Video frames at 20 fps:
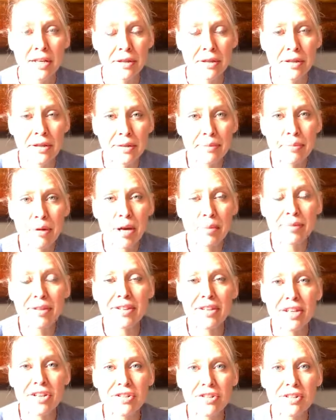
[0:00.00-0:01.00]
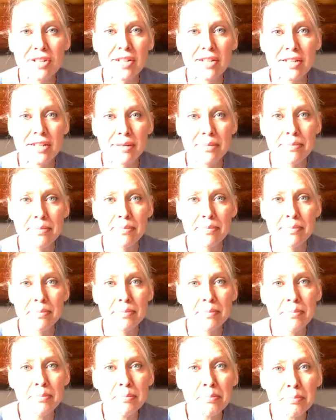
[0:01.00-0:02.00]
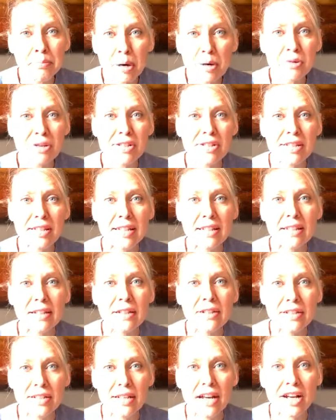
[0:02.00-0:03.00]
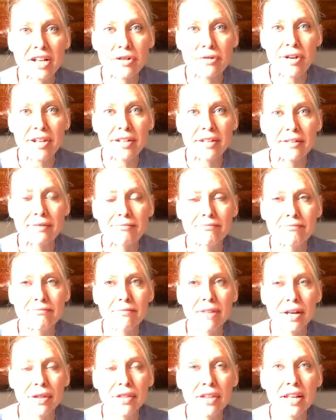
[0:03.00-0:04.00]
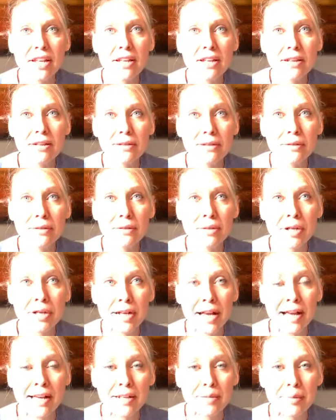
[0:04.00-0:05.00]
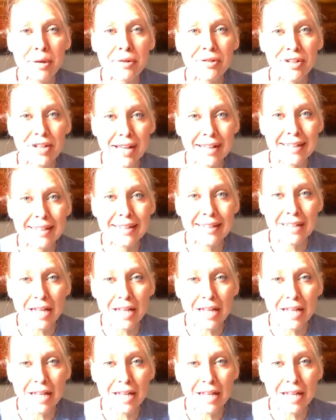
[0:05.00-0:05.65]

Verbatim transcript: The population is mostly dehydrated. I think we're at about 99%